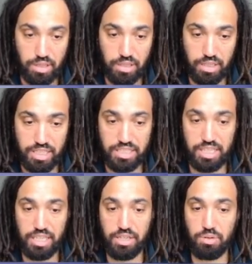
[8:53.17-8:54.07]
needs
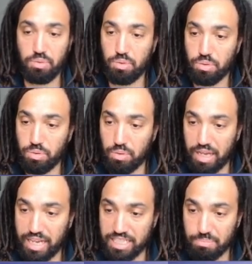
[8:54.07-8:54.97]
to equal
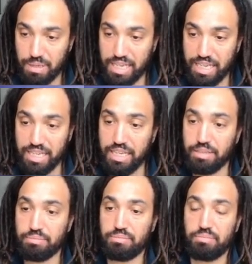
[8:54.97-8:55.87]
SP,
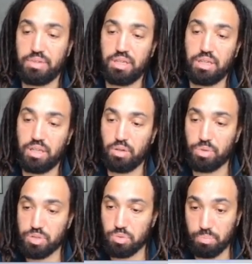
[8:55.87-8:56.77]

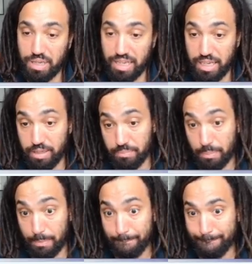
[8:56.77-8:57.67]
which will be
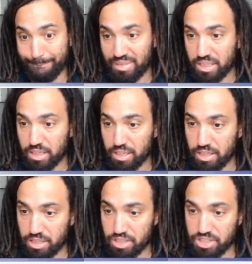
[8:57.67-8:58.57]

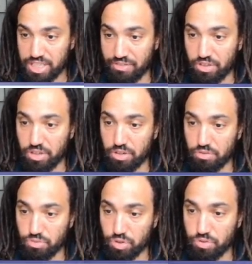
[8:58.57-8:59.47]
7
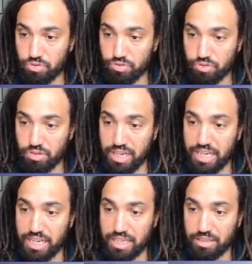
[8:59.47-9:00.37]
root
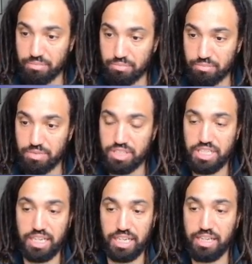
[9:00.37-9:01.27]
3
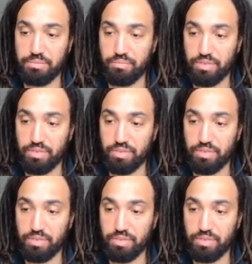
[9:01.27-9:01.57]
t